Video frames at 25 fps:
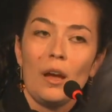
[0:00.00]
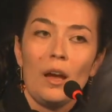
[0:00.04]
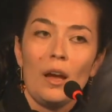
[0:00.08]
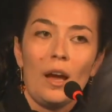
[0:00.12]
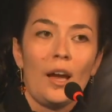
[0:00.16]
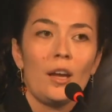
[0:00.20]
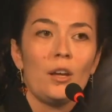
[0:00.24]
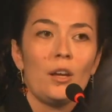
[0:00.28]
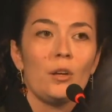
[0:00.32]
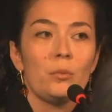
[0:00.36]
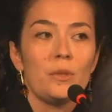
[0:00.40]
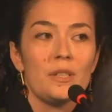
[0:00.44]

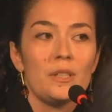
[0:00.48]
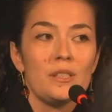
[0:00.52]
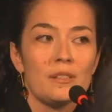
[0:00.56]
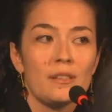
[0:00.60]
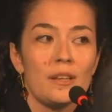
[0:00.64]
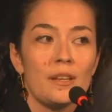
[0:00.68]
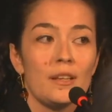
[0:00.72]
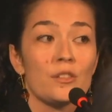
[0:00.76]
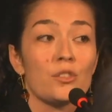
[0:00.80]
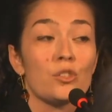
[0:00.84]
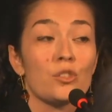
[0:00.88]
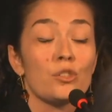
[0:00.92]
I always
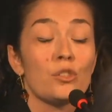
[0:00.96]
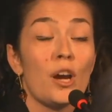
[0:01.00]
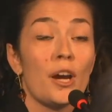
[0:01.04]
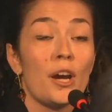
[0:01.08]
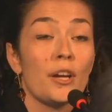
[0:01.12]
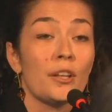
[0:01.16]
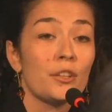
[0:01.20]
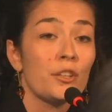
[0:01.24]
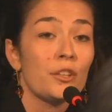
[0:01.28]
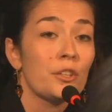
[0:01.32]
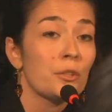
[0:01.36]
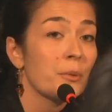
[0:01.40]
say it's not
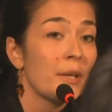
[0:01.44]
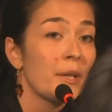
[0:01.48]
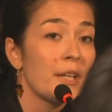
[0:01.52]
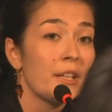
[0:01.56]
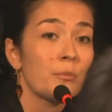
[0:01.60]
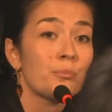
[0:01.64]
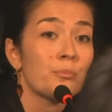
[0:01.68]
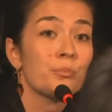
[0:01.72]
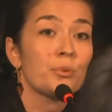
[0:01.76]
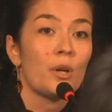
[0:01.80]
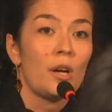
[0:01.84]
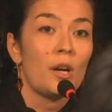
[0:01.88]
a
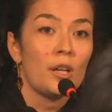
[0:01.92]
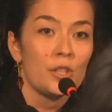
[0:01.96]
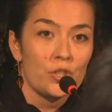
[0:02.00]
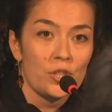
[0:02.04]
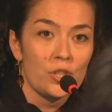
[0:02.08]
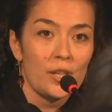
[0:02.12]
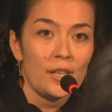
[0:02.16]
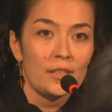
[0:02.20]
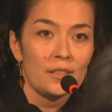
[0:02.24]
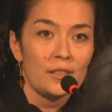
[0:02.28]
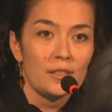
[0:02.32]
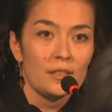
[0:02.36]
curated
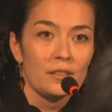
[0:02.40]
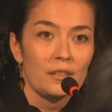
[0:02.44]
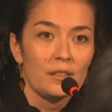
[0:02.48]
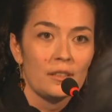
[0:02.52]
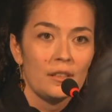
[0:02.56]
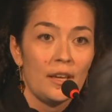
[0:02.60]
project